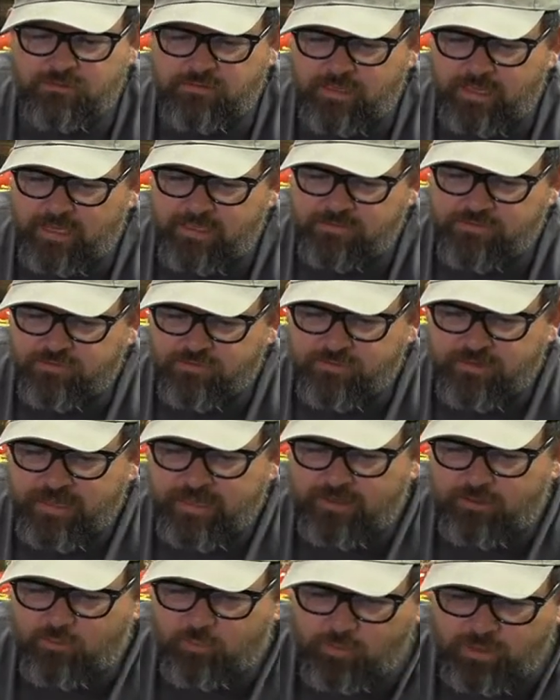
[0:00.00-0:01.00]
the answer to
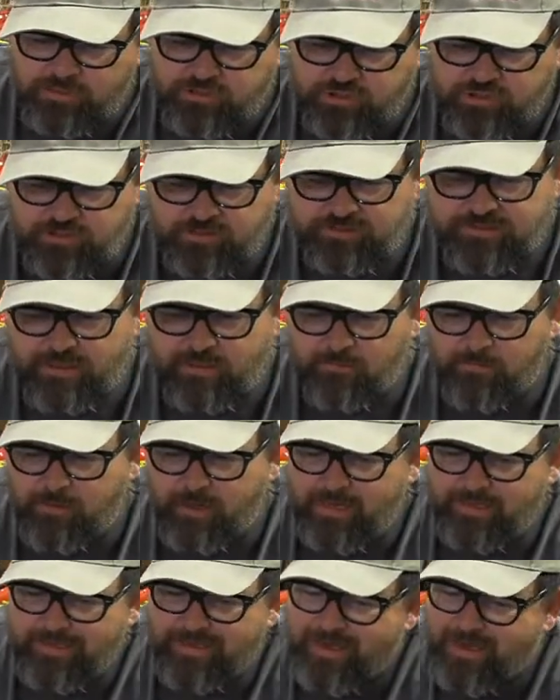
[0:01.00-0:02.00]
that question, tell
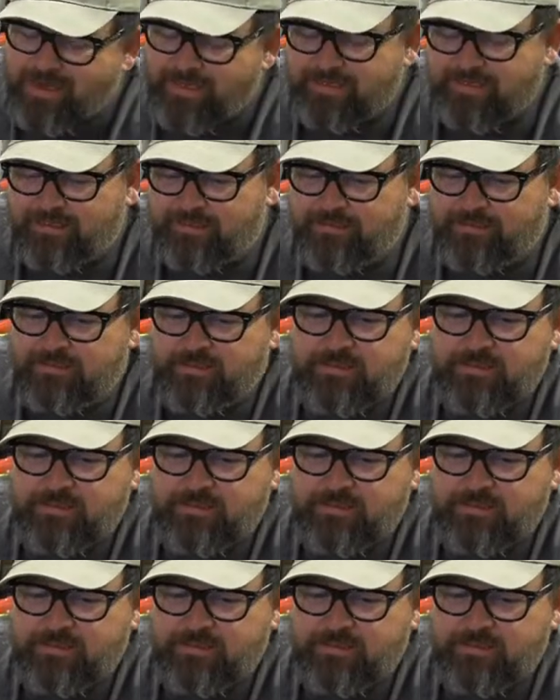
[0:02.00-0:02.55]
Mike Hagan.